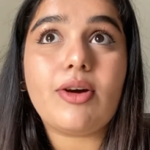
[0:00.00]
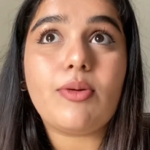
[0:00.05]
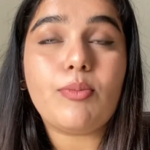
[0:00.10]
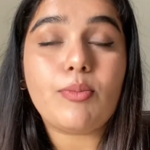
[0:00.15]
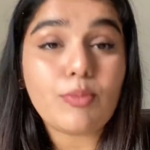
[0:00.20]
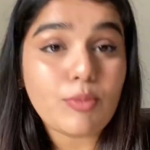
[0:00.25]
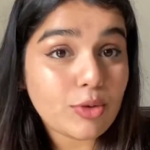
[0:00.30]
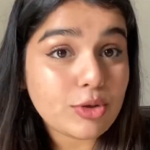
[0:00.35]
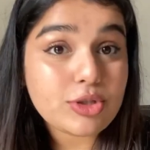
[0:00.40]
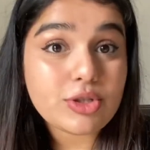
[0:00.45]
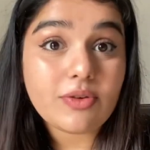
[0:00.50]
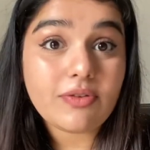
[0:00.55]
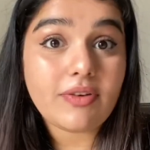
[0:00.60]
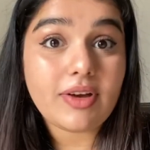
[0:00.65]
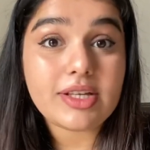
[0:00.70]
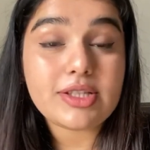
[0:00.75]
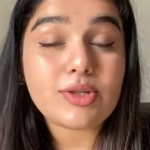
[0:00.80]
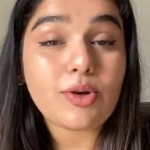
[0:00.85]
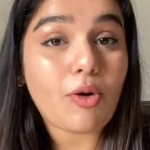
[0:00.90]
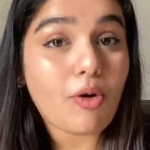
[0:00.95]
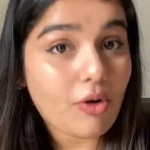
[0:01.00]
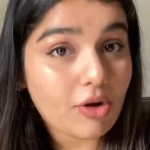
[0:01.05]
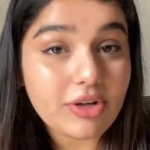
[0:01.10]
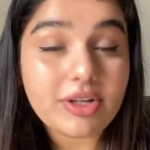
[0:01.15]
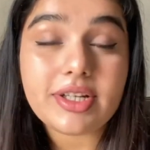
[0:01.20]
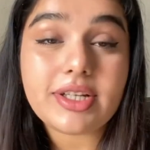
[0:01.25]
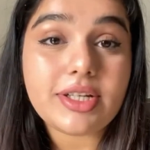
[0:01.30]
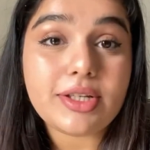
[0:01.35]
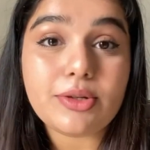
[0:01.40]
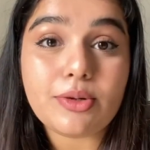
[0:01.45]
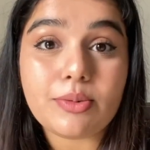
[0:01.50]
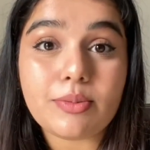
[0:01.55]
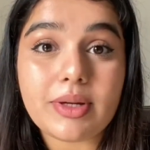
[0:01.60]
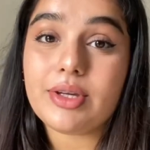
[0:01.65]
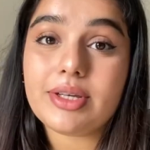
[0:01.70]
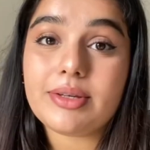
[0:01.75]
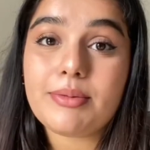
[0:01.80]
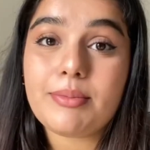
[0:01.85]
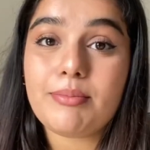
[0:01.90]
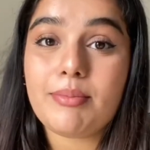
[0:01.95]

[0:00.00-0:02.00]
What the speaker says: most of us already know it,